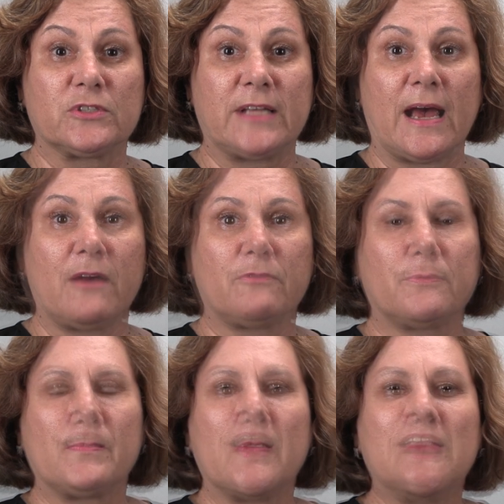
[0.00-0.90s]
staff.
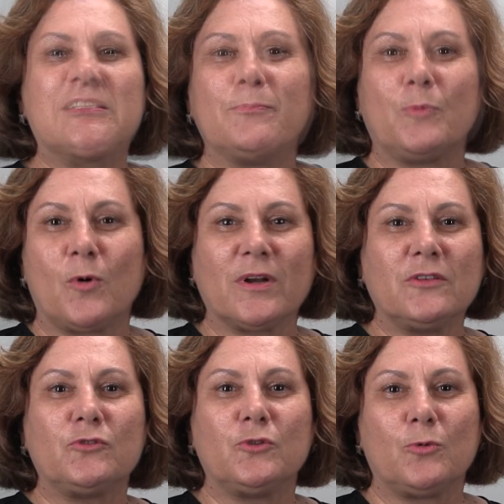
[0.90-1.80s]
It's
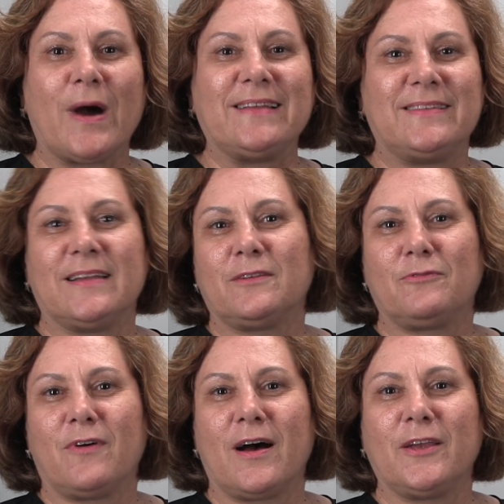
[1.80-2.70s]
important to
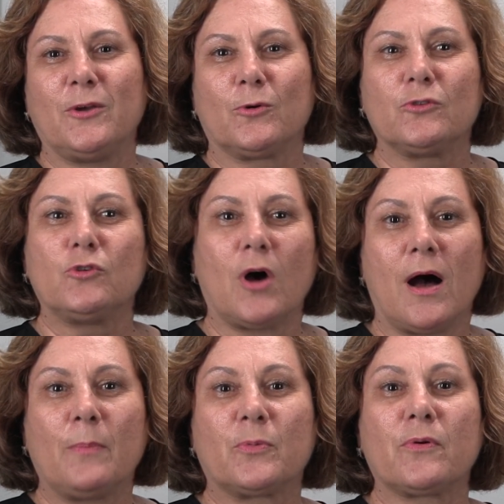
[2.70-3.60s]
identify your
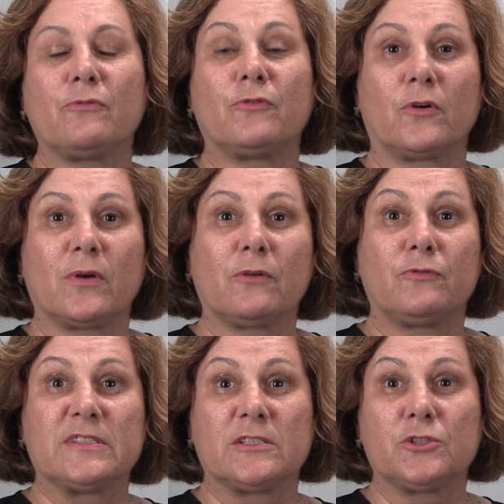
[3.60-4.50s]
top referring
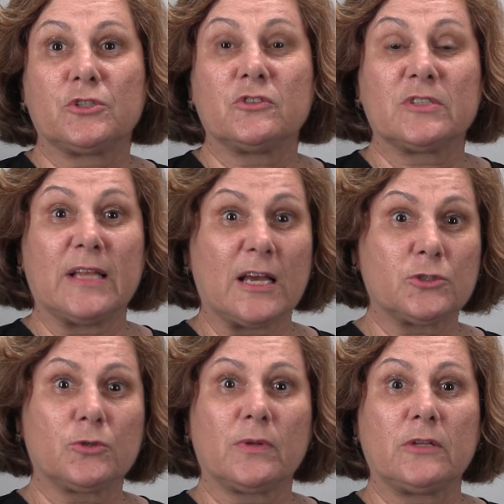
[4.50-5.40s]
physicians and
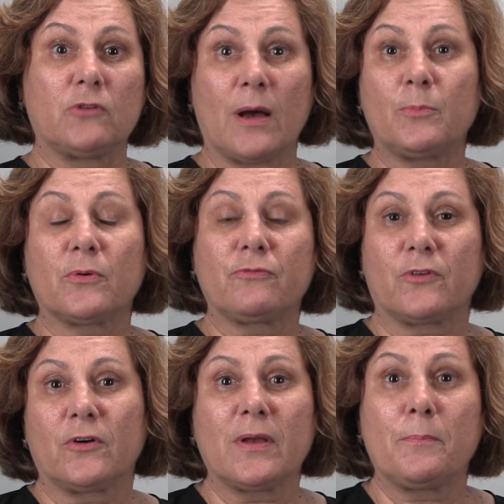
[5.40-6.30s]
actually top
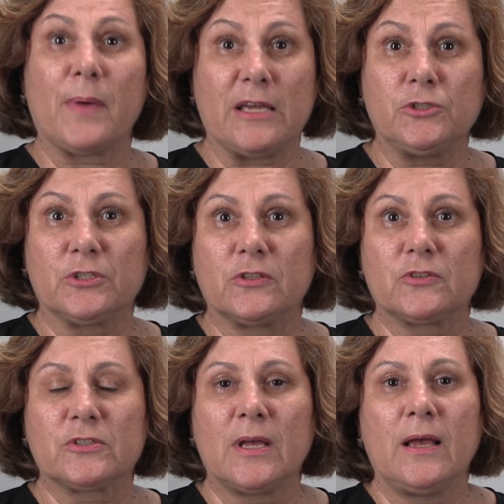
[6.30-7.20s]
referring
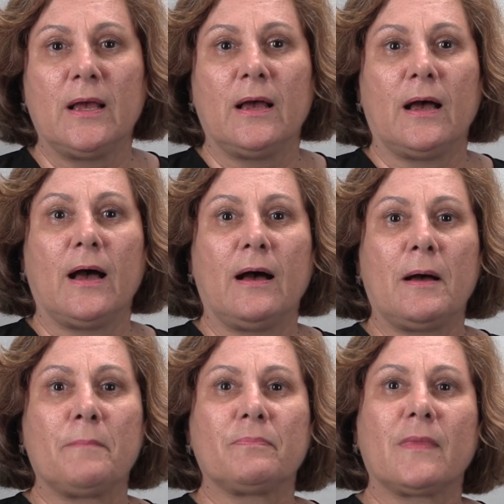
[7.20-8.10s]
patients.
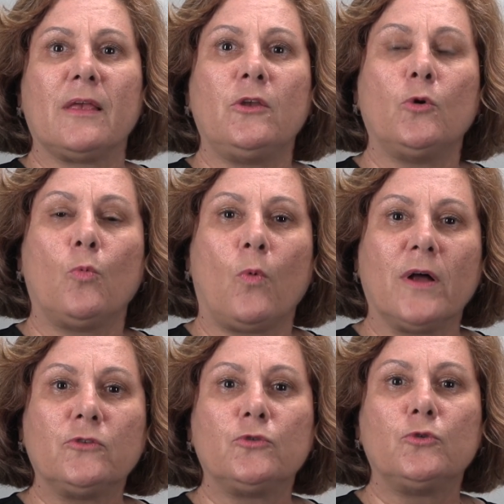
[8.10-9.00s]
You
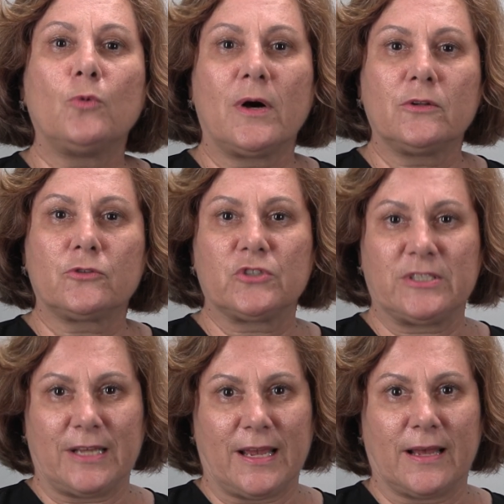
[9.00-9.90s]
want to
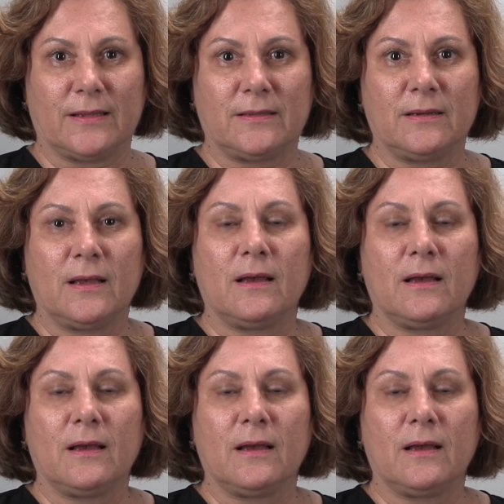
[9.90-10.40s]
understand